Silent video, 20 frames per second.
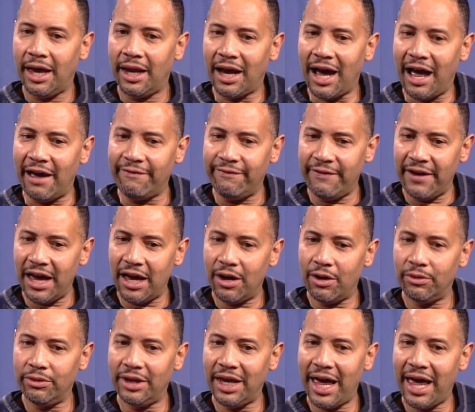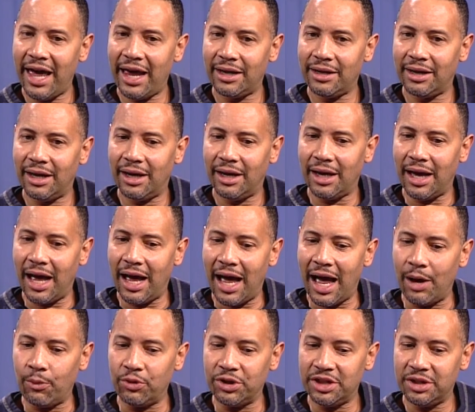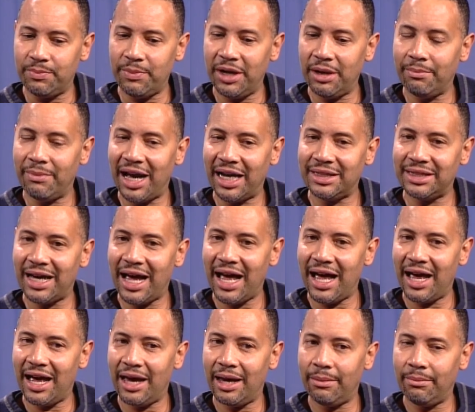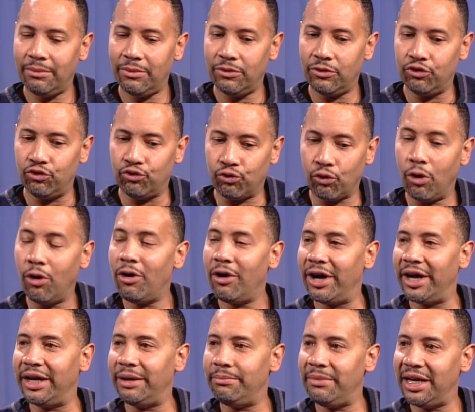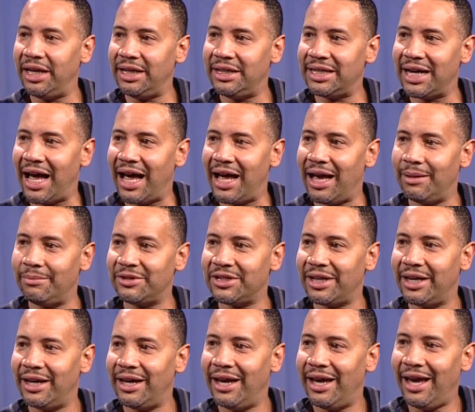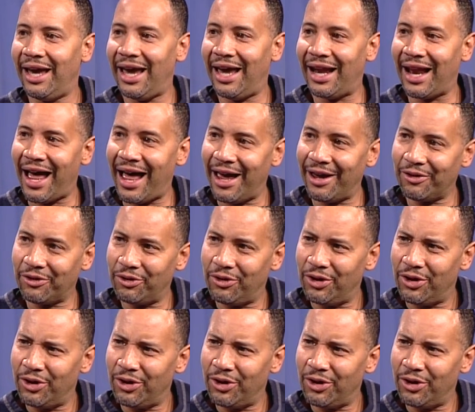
And I found that I would spend my time drawing many times, mm-hmm. and I